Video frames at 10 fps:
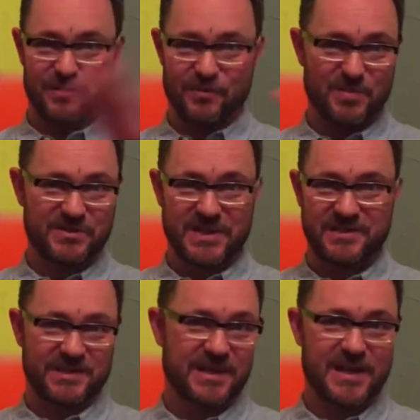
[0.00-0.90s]
or
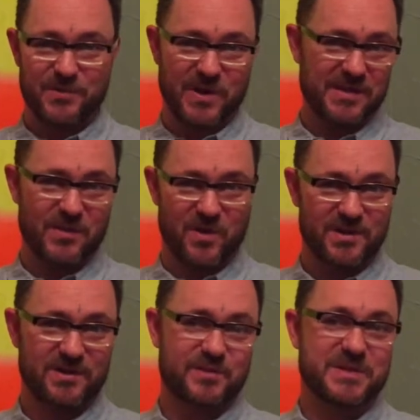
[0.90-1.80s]
represented in any way they
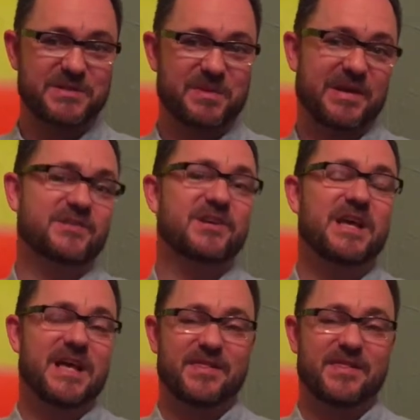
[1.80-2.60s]
wanted on a piece of page,